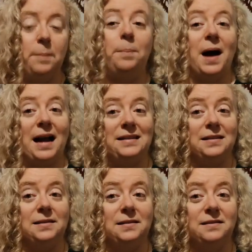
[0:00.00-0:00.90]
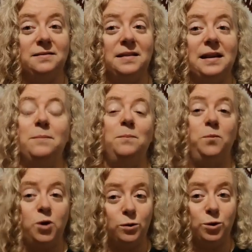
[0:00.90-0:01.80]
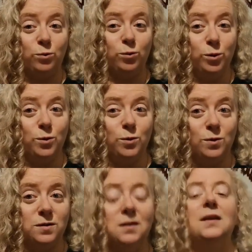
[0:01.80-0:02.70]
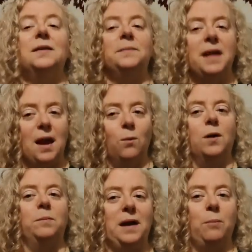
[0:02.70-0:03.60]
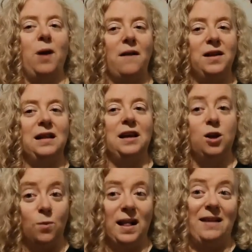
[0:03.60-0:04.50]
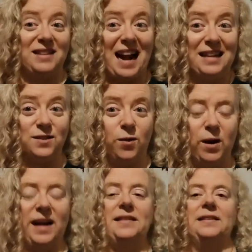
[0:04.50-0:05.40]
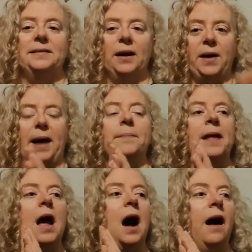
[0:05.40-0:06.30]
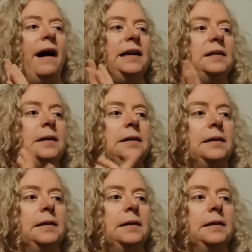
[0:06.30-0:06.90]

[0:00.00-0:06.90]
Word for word: but due to rules, it will be a private link. You will have to ask for it. Okay. All right.